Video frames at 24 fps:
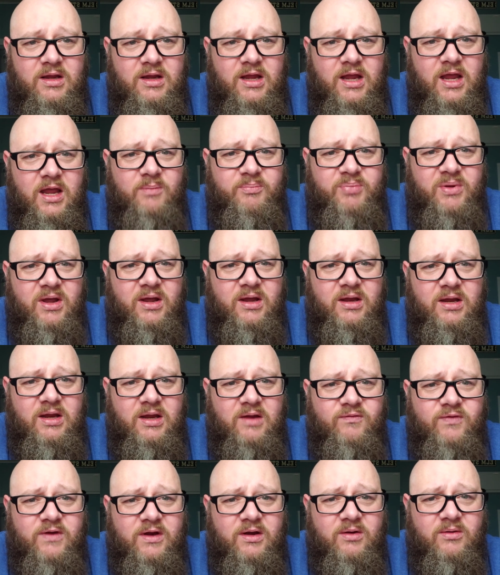HIPAA,
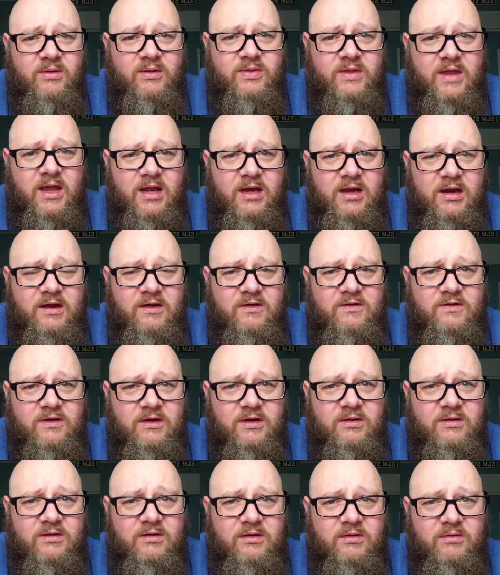if you know what that is,
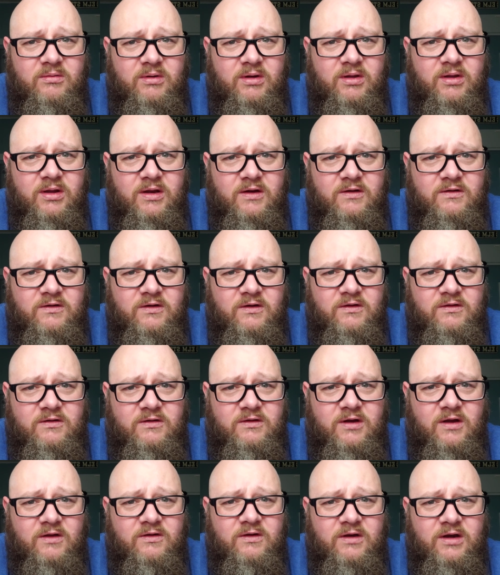and really it just
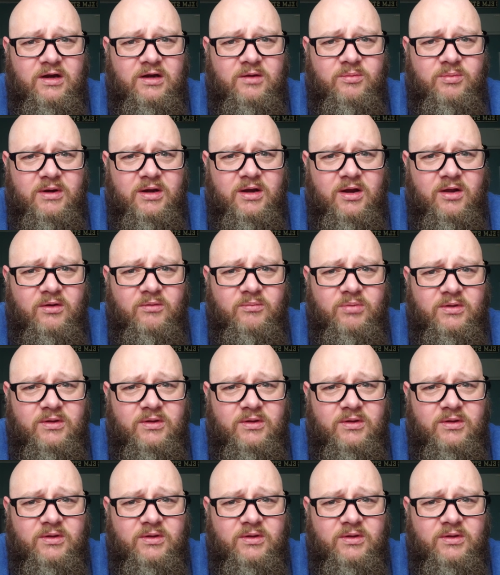doesn't need to be known.